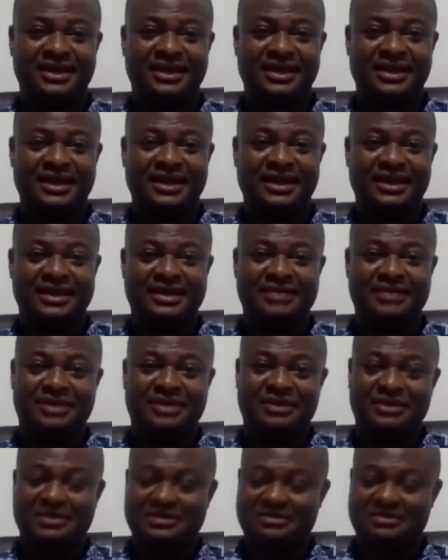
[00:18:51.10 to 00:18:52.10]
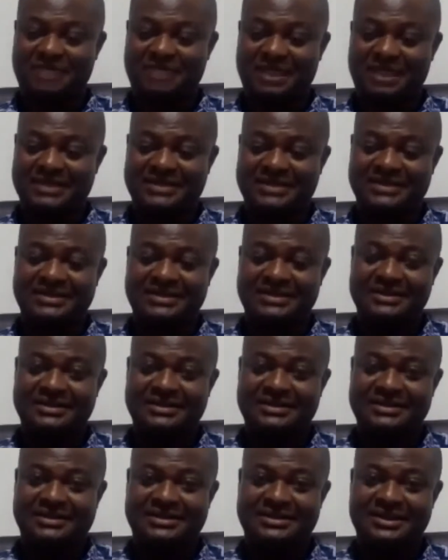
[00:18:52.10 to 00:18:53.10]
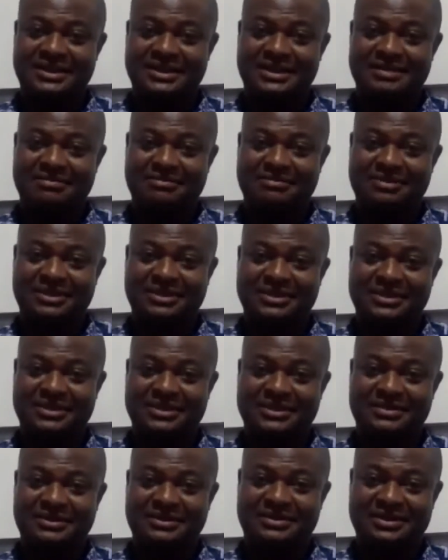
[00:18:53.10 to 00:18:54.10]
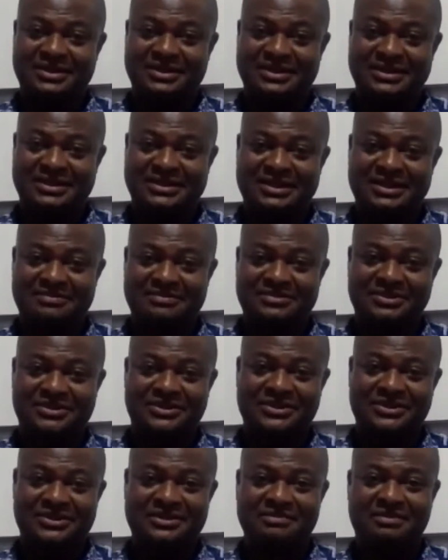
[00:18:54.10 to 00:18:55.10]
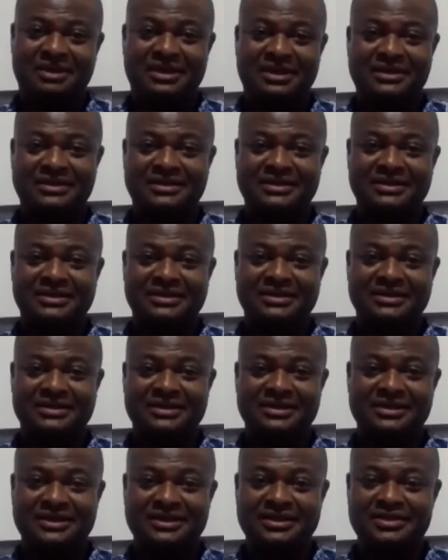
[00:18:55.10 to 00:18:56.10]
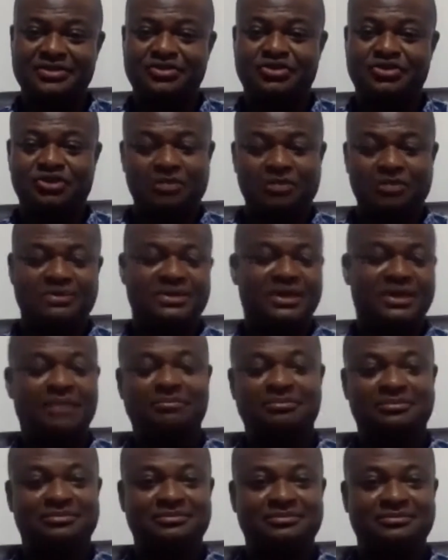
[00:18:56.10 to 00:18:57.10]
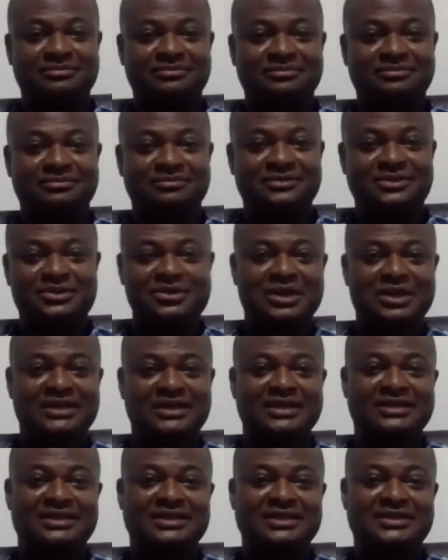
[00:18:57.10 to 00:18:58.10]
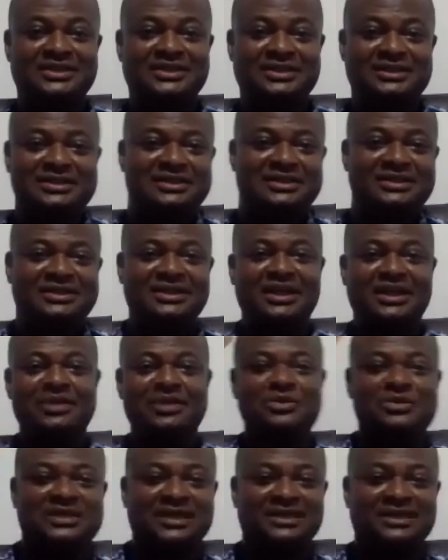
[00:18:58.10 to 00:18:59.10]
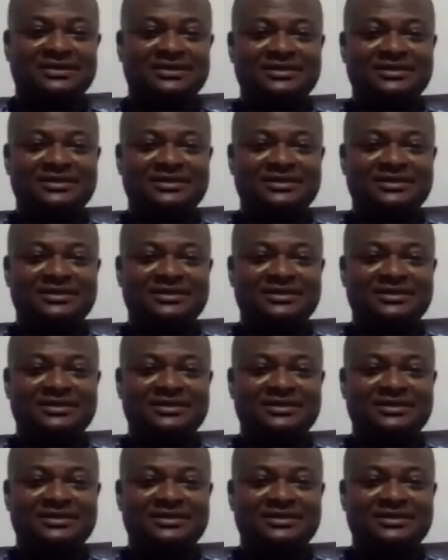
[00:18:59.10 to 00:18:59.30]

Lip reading: And then when I was passing this same building, this same security man, he jumped up, stood at attention, saluted.